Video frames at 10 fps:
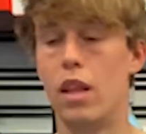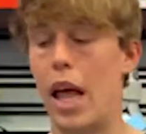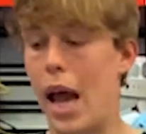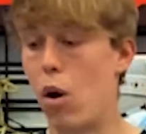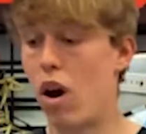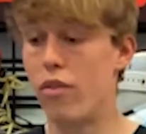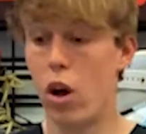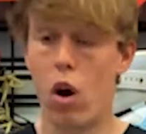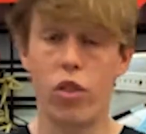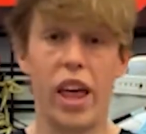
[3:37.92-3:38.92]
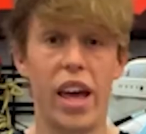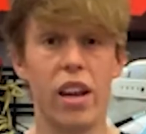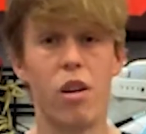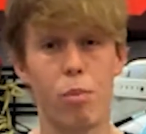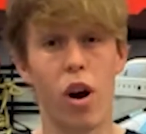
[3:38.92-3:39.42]
However, on the
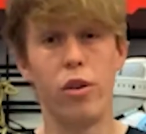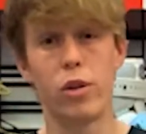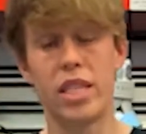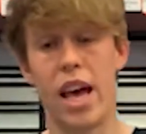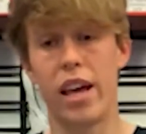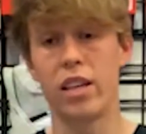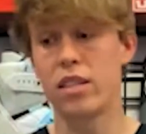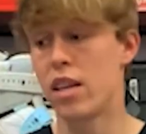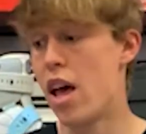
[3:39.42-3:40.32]
inner bridle settings,